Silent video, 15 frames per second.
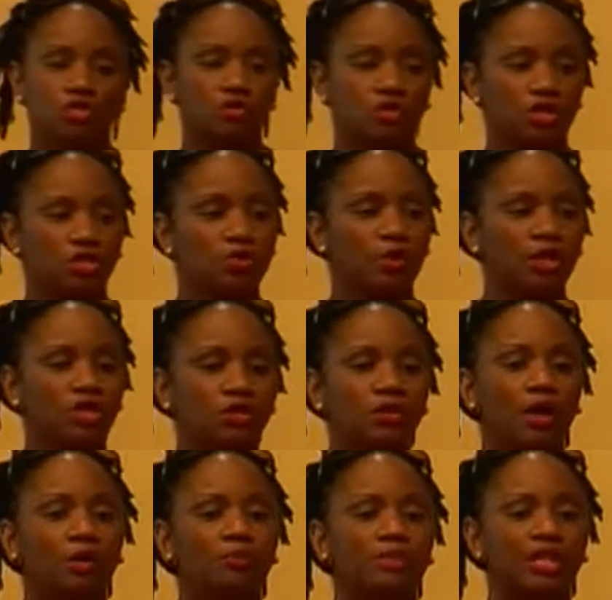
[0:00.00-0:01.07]
so that when
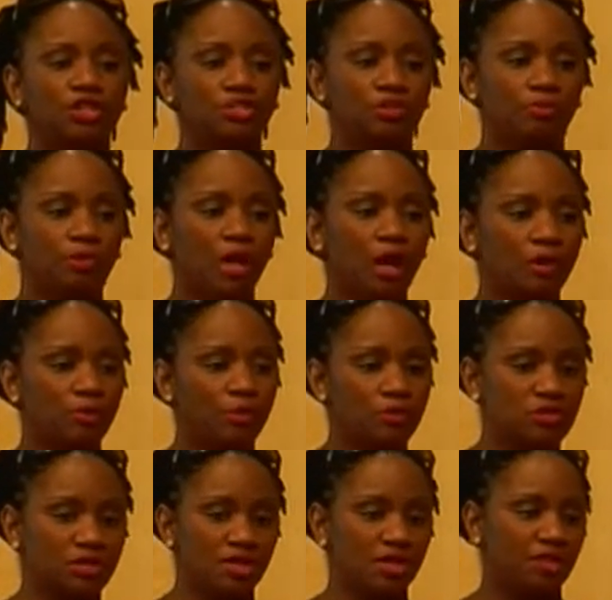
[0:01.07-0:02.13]
you update your blog
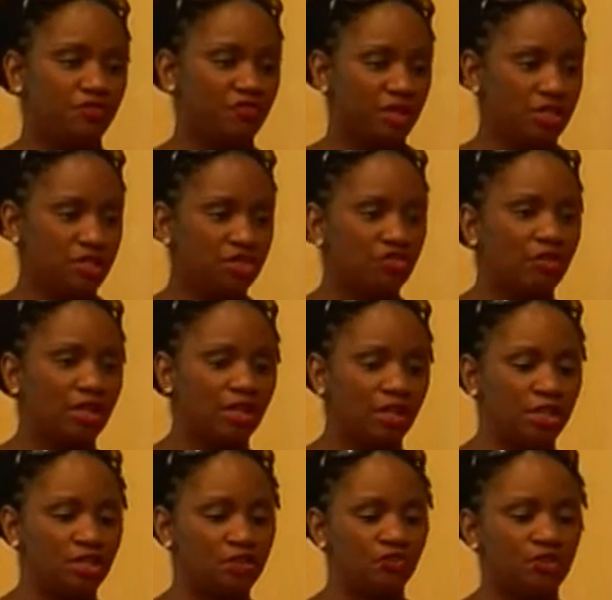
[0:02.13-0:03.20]
posting, it feeds
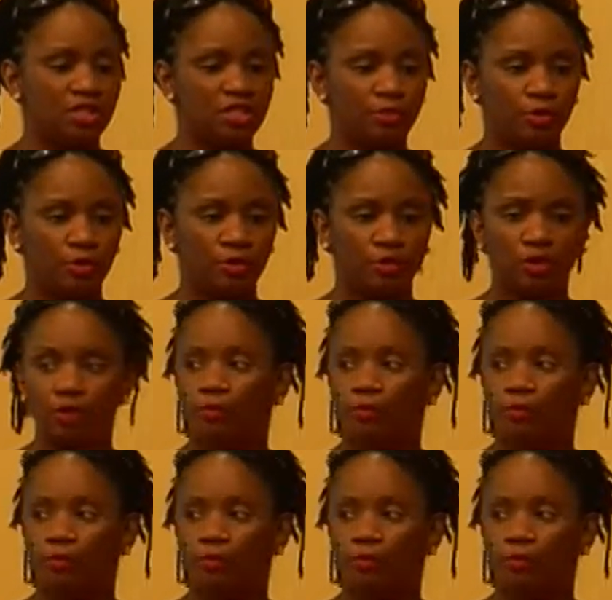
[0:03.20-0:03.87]
directly into Facebook.